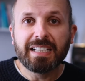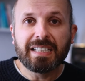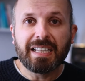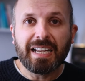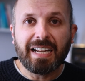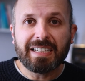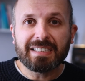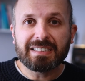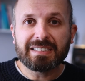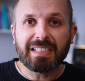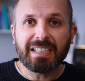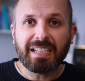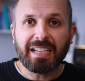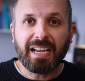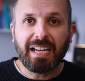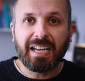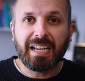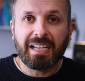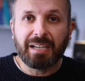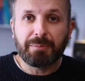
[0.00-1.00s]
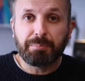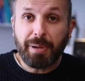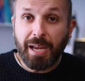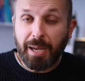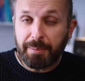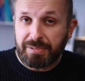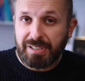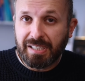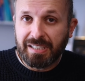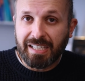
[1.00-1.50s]
that
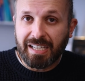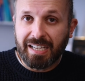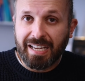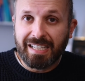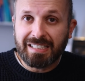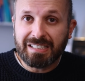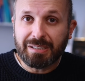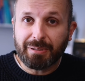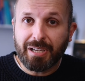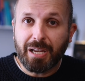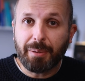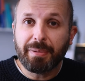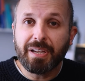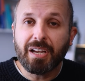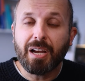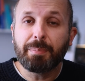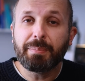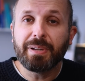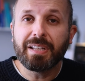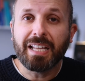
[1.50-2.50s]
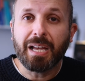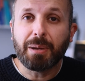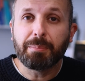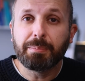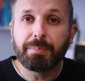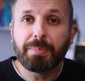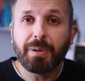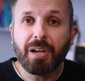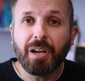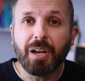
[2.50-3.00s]
pepsin that ends up coming up in
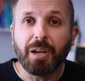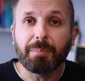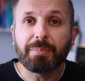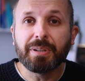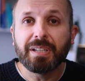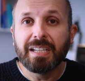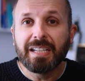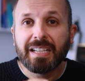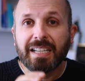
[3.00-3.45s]
that burp